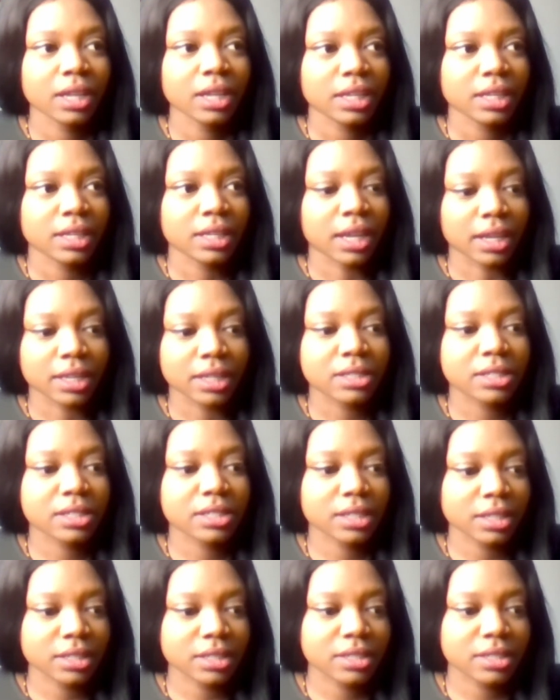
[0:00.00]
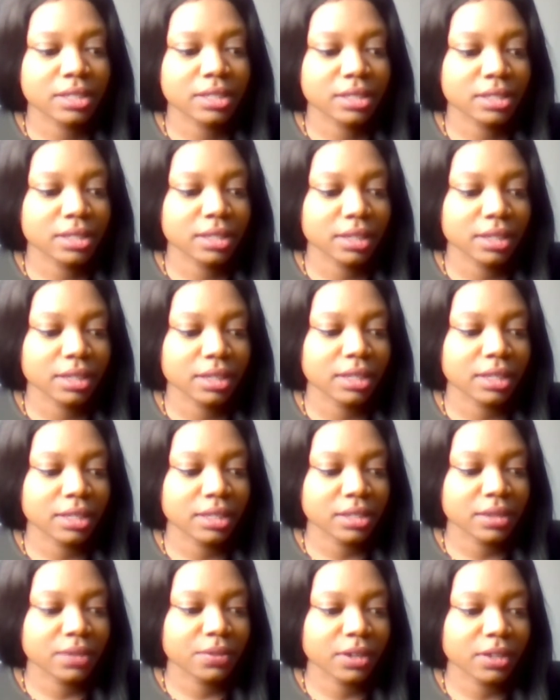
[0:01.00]
yeah,
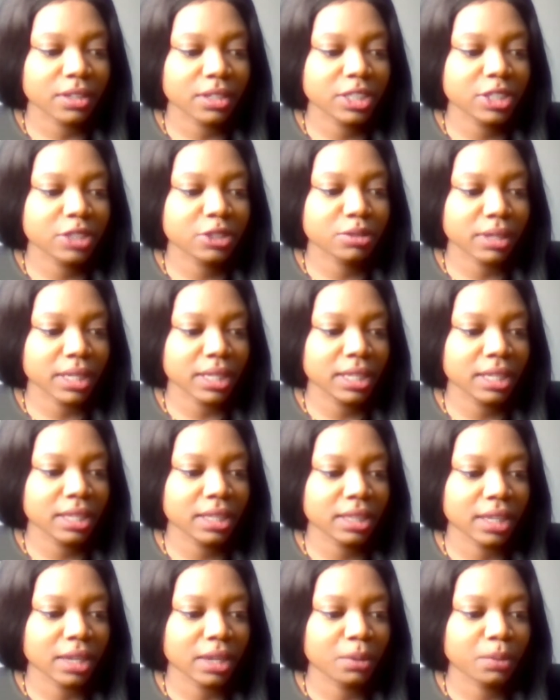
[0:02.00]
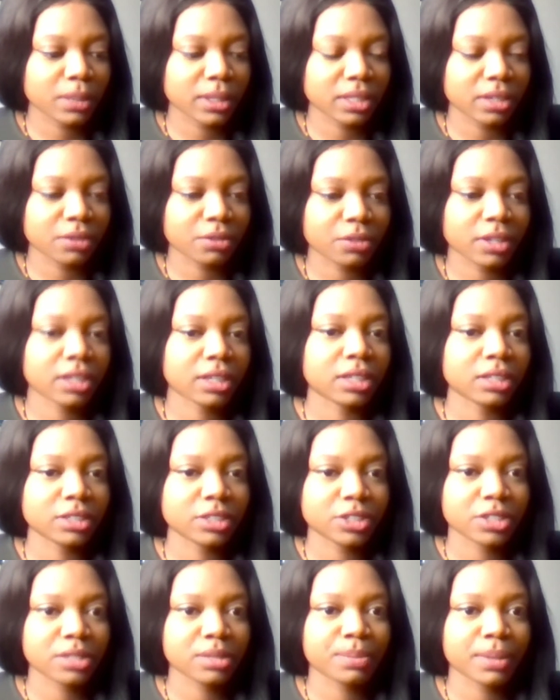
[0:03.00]
it's a very tricky thing with different
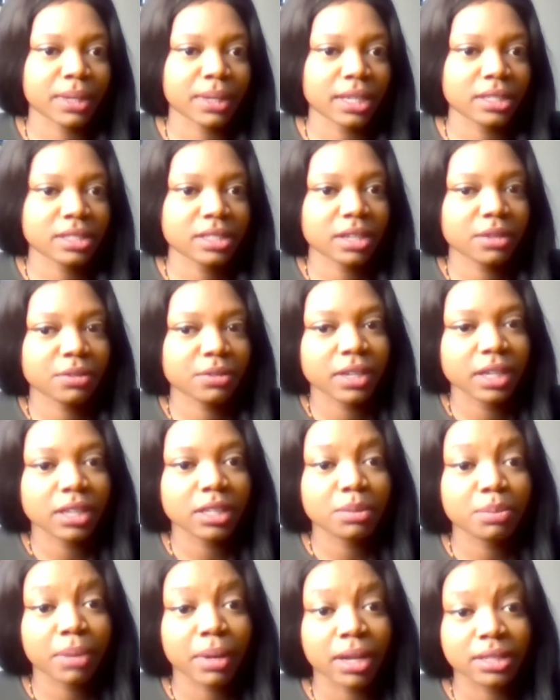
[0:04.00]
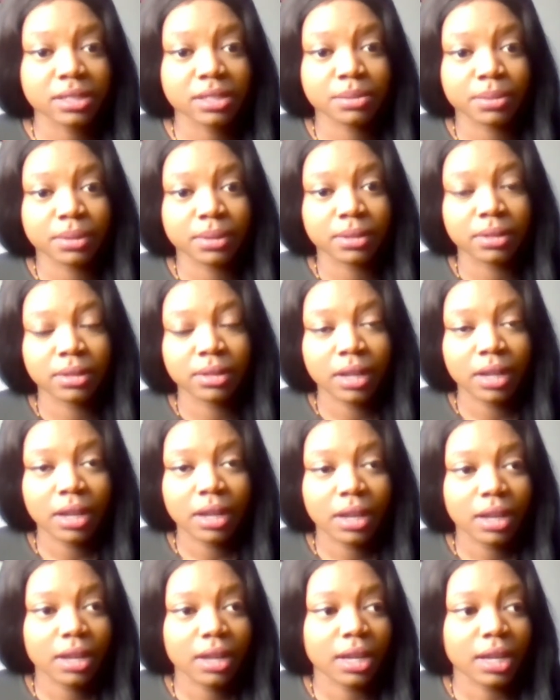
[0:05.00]
cultures, but it's definitely possible.
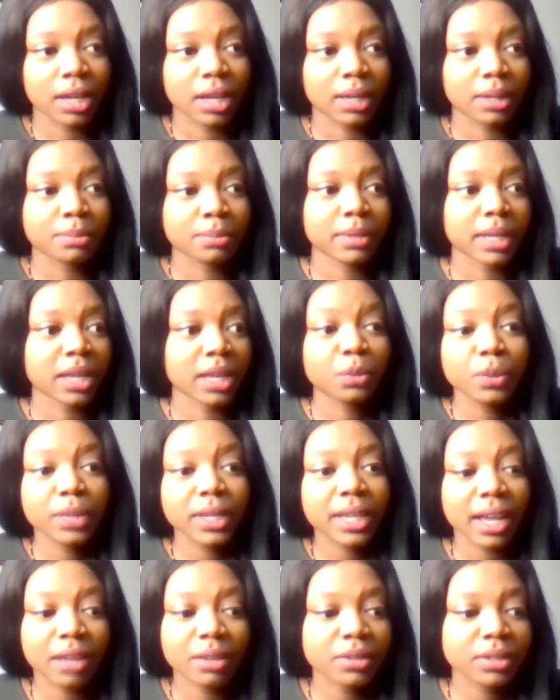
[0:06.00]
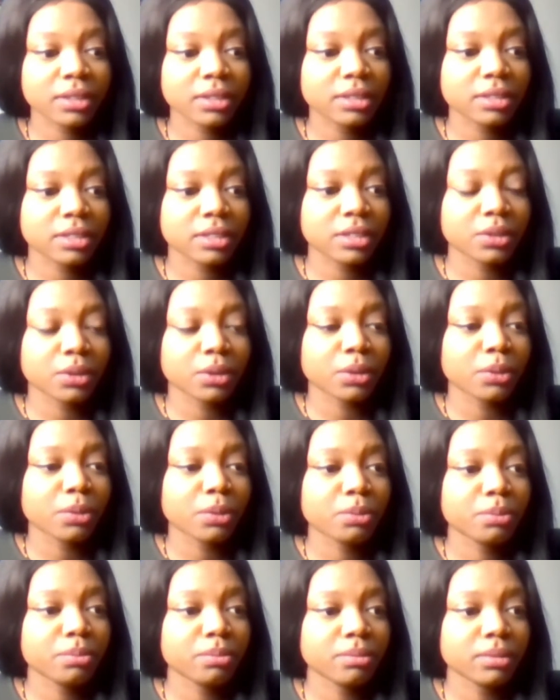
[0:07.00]
And we haven't,
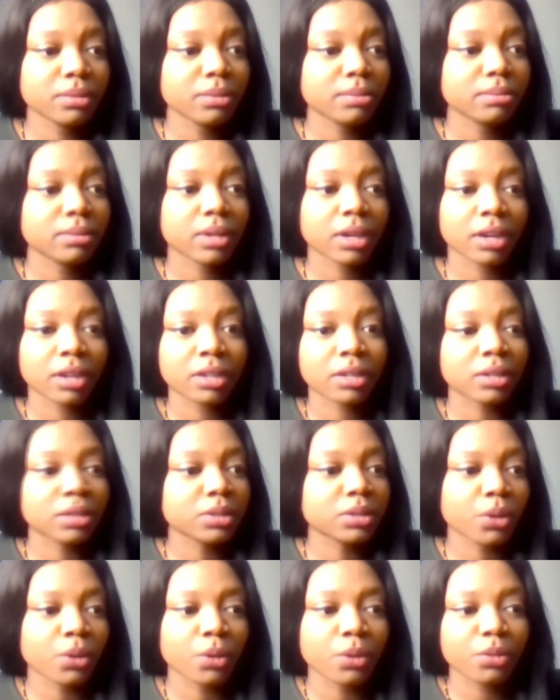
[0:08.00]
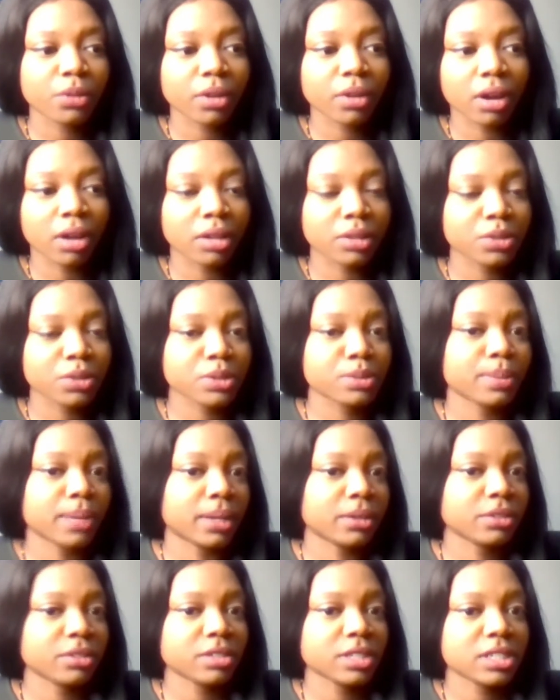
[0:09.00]
hurdled over all those
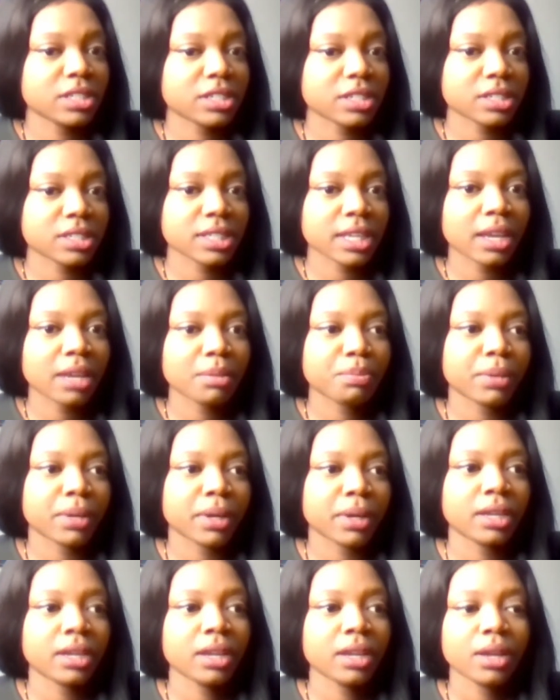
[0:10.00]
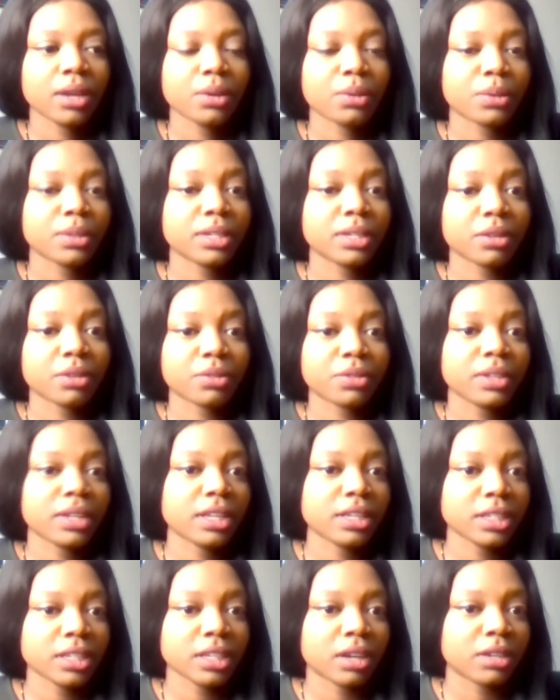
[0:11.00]
boundaries just yet, but we're
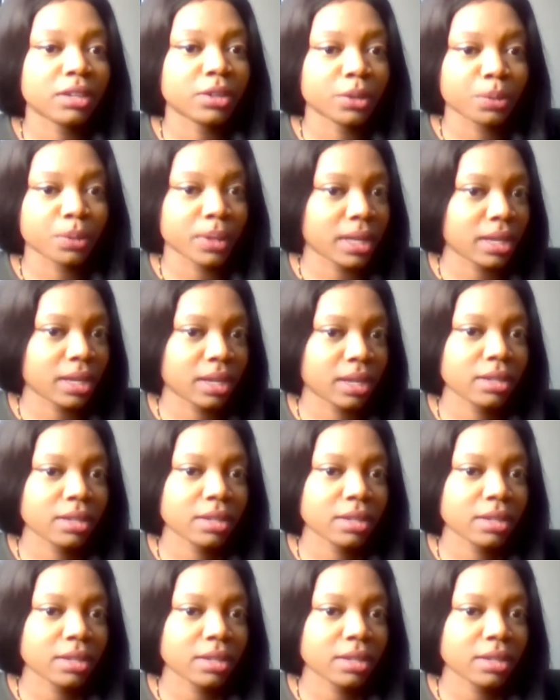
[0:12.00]
definitely on our way.